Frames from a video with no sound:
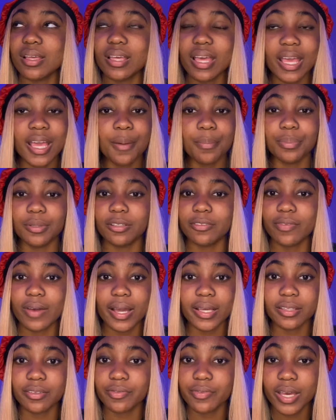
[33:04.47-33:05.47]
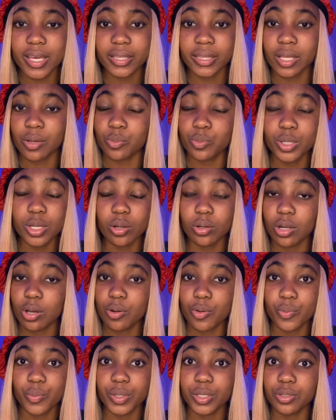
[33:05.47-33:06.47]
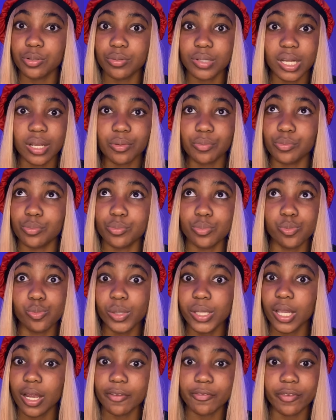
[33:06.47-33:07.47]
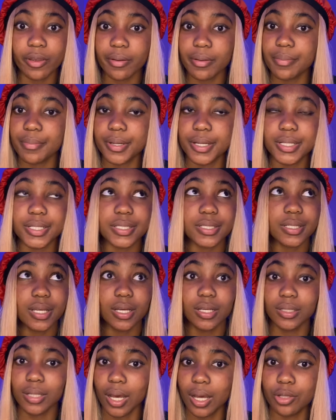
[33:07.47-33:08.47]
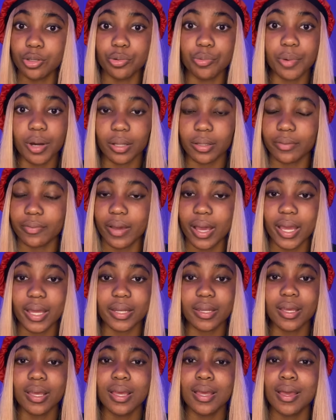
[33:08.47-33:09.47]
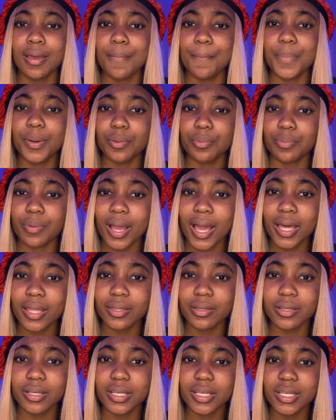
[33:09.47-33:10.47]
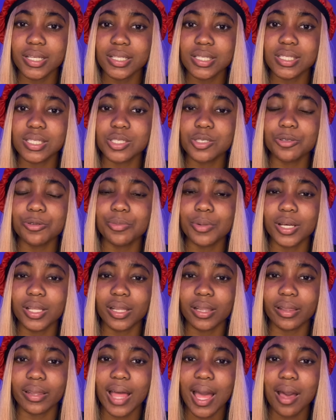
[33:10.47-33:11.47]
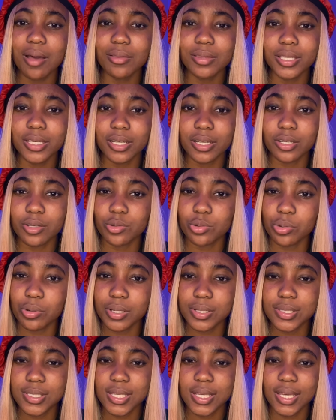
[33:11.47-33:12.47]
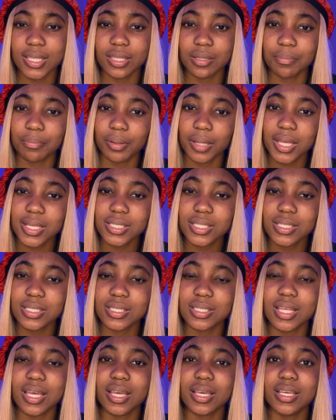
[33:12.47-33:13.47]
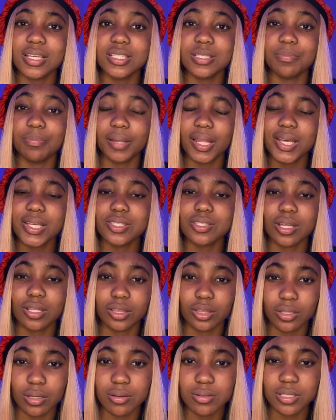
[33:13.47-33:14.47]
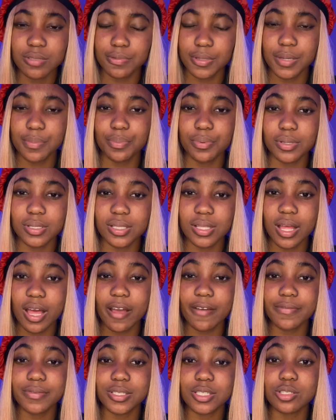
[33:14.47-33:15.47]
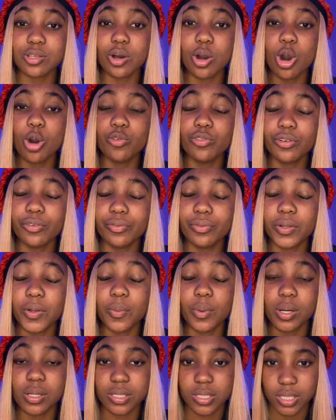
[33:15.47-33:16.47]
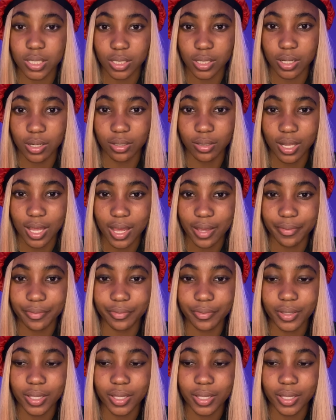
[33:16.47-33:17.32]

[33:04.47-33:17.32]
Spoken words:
amplify the fact that we don't know what we're doing and we are very much underqualified, but rather it's to allow the anointing and the blessings that he's placed on those people's lives to overflow onto your life.